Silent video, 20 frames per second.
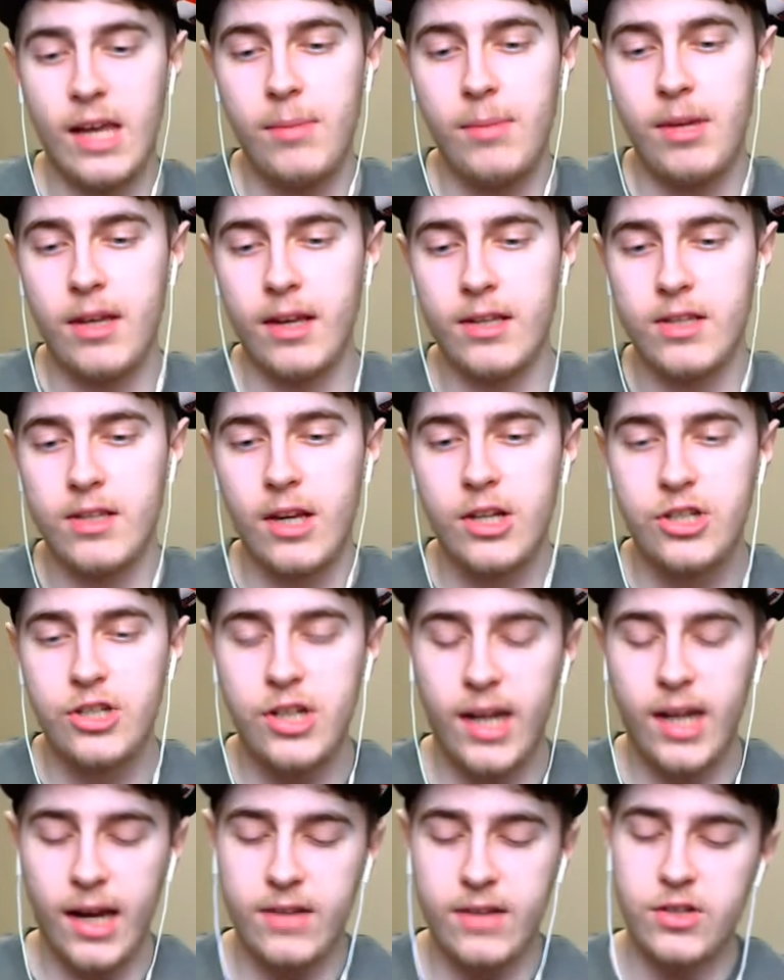Because she
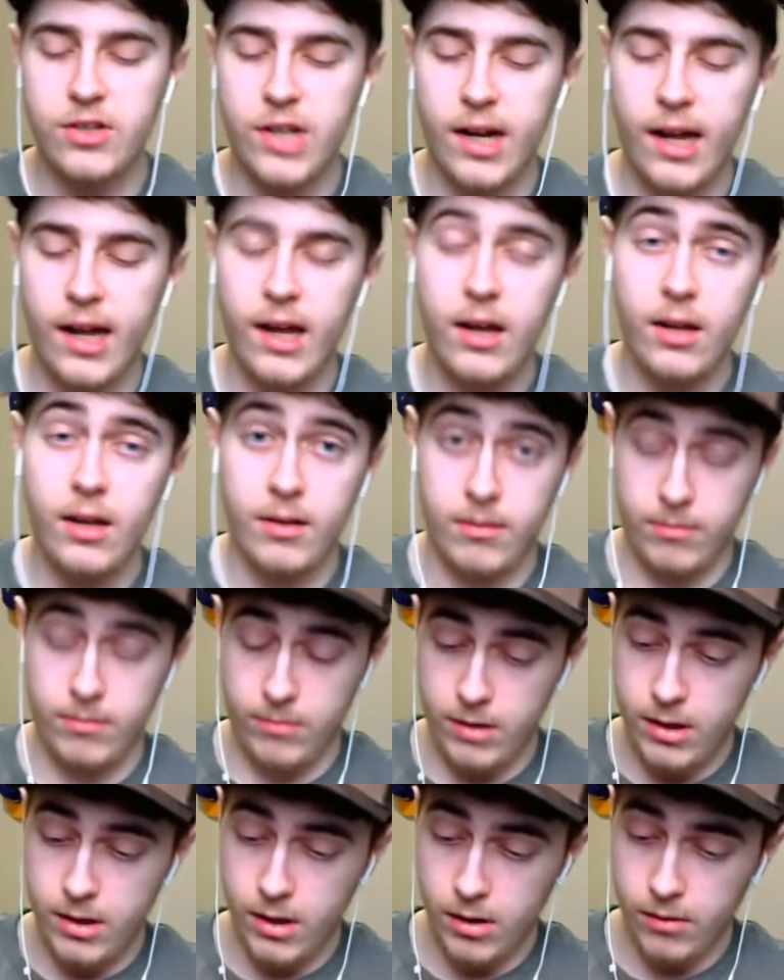has the Jedi,
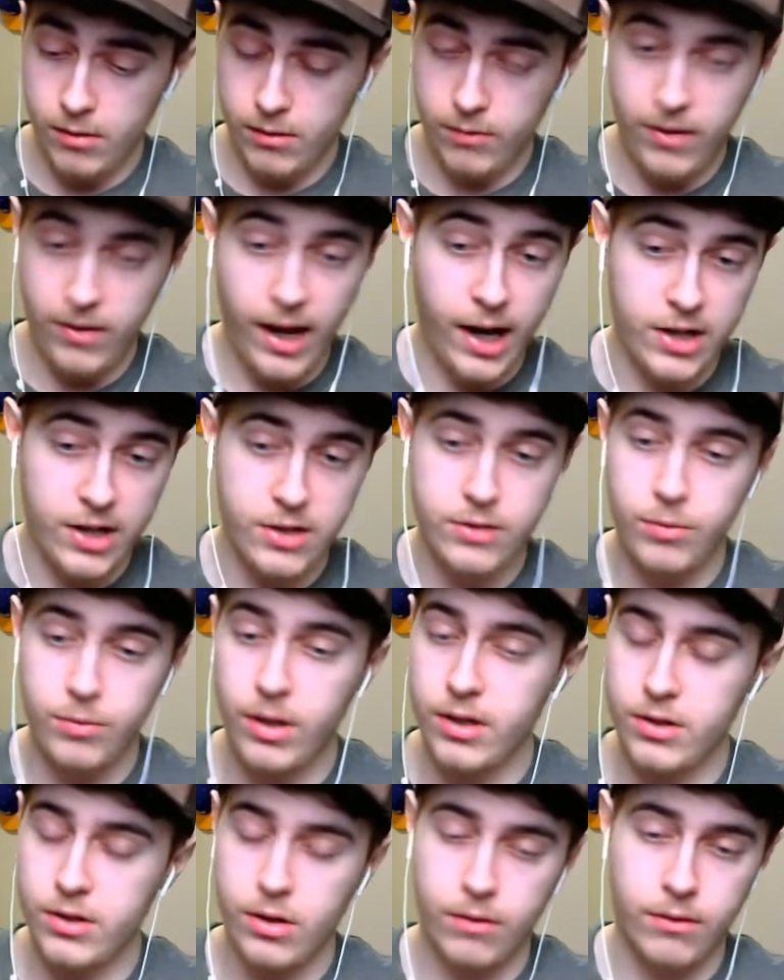you know, the factions. We can
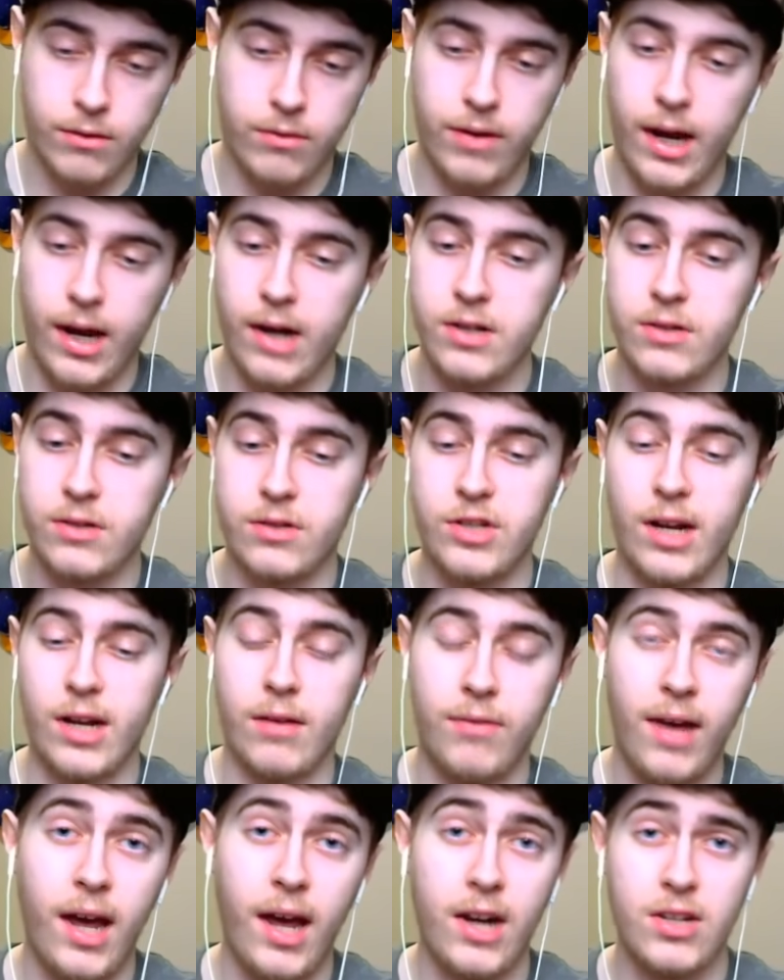just go over the factions: Jedi
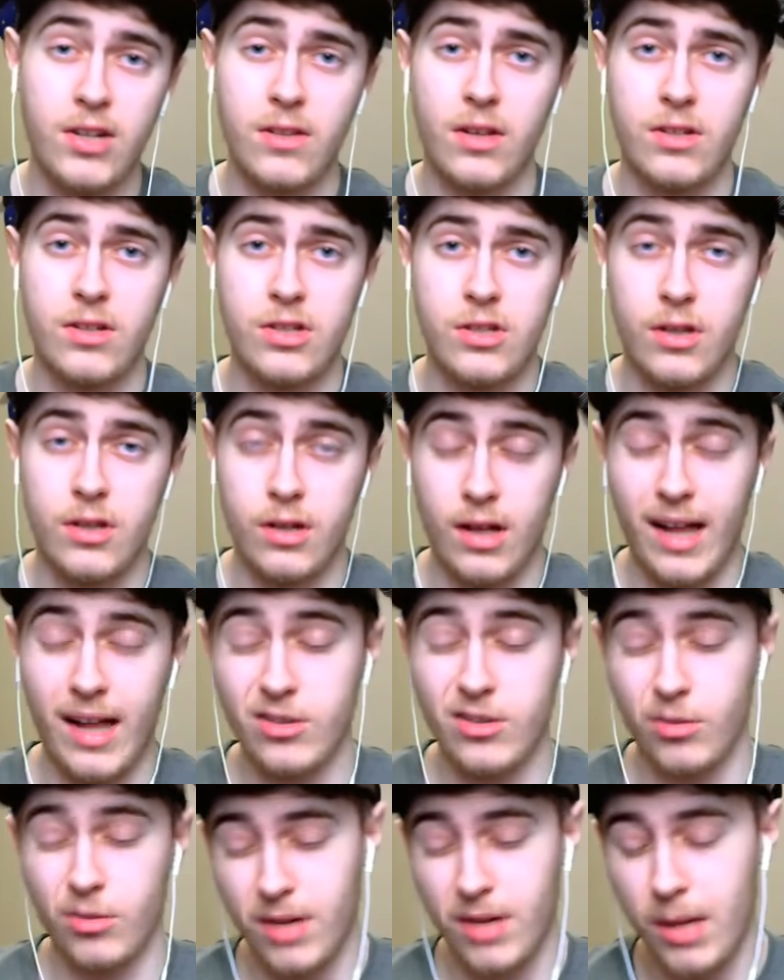yep. faction, the, the,
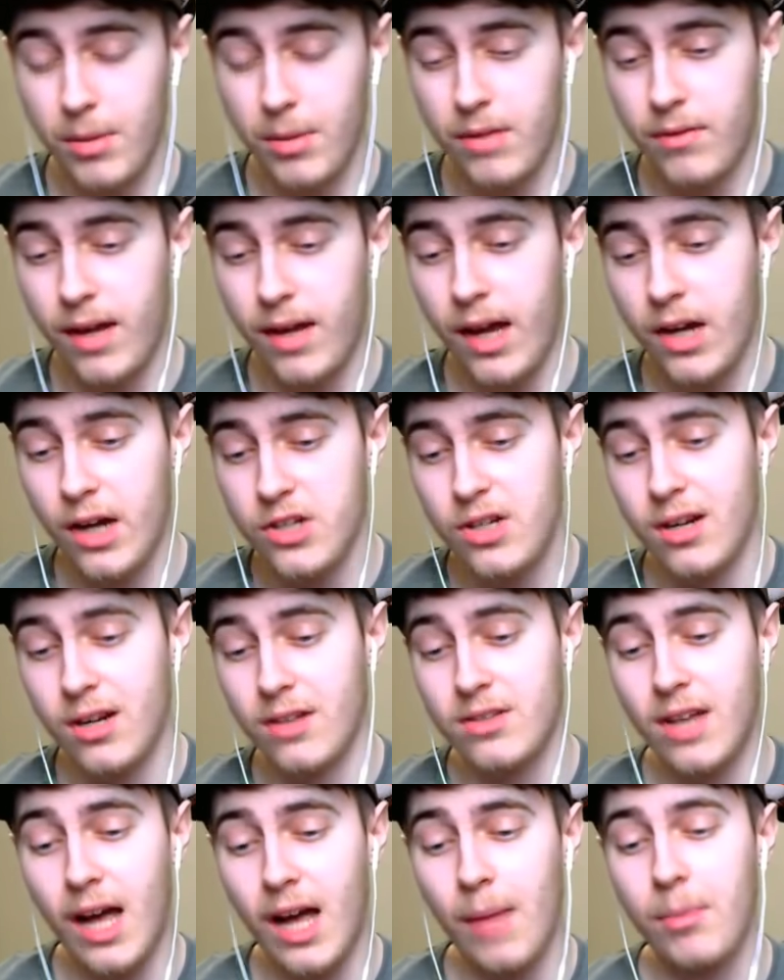Galactic Republic faction. On
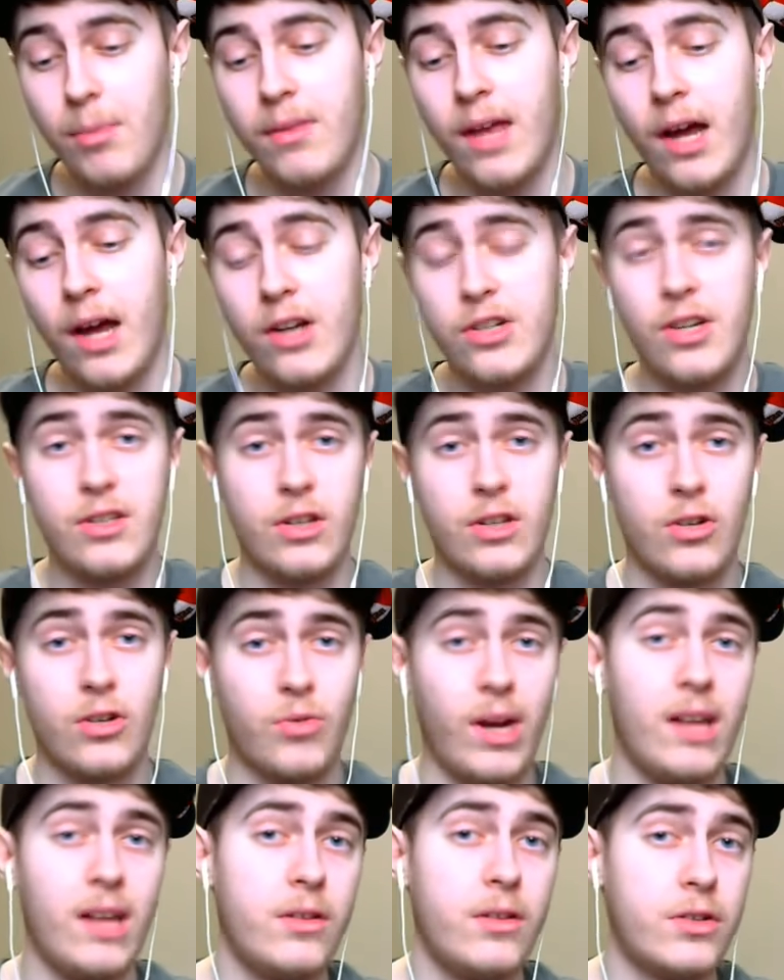top of that, she's a
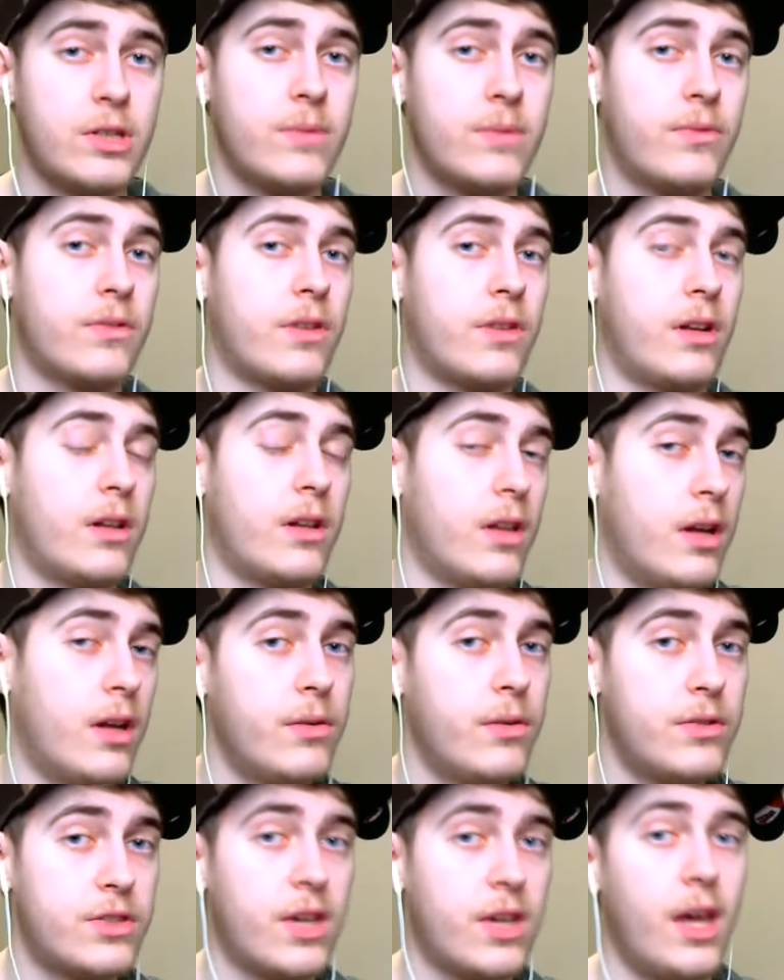great leadership for the
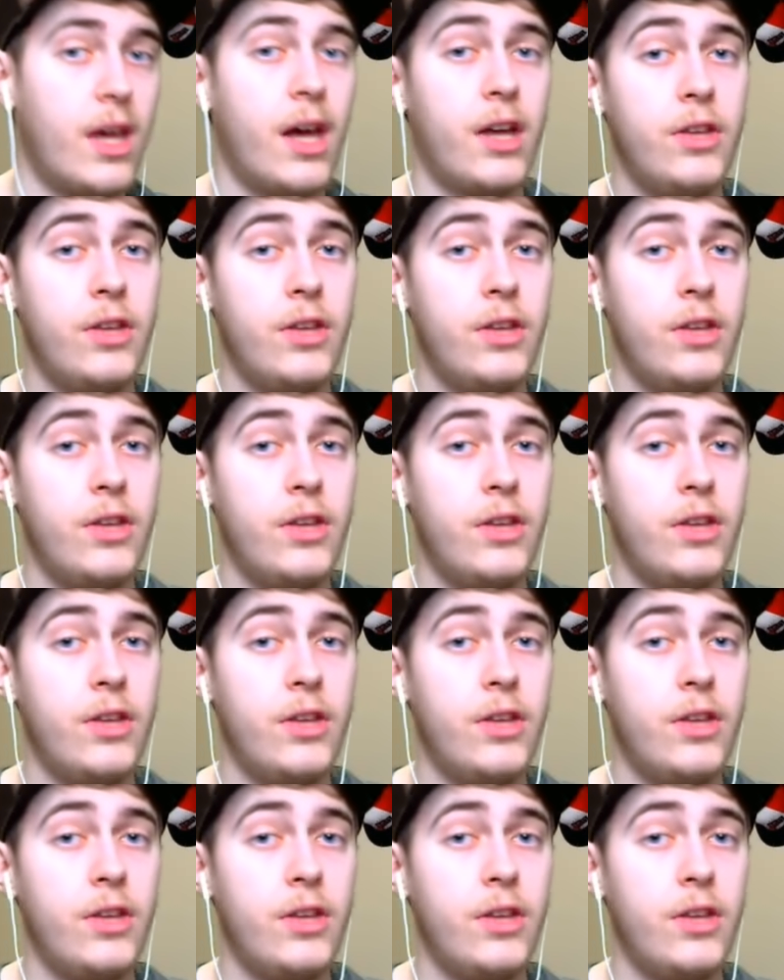clones.